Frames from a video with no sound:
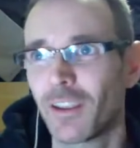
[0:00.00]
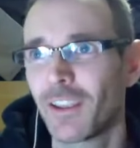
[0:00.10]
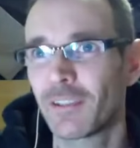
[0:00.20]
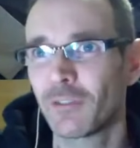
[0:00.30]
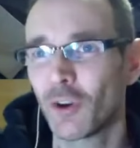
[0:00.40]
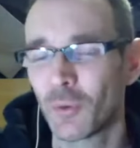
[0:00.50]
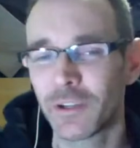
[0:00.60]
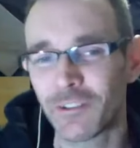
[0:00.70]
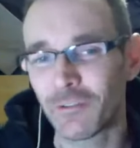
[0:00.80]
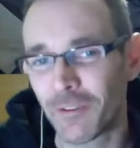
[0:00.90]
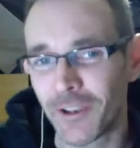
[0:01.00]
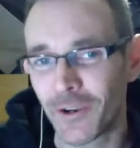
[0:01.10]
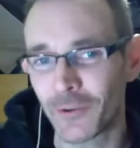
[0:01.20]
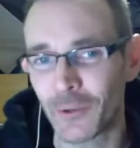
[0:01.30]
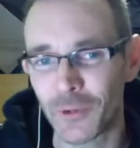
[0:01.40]
not wanting to fail,
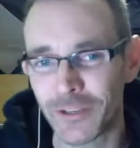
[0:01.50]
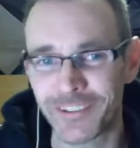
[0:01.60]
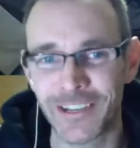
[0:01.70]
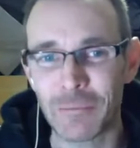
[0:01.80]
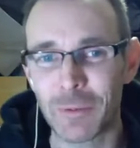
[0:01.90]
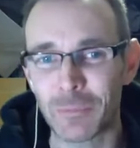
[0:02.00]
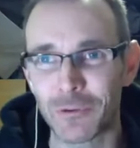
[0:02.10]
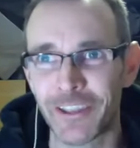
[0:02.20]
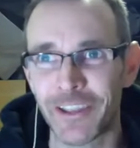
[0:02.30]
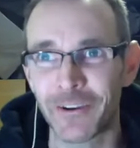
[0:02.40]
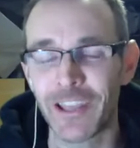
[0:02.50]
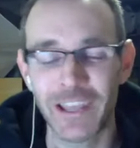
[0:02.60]
not wanting to let people down,